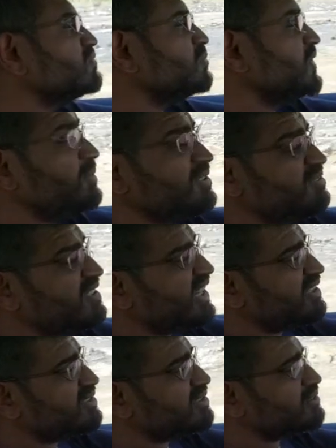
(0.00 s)
Maybe a
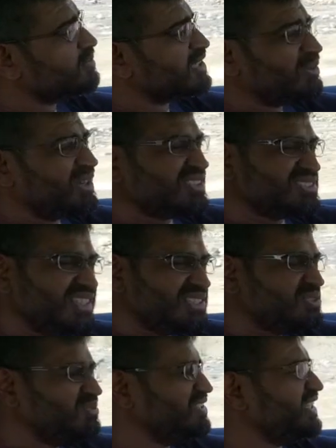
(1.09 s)
V8, but Audi doesn't really
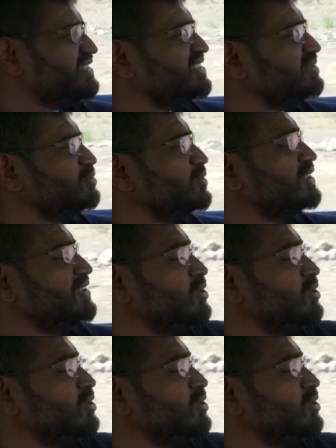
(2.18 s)
do V8s anymore.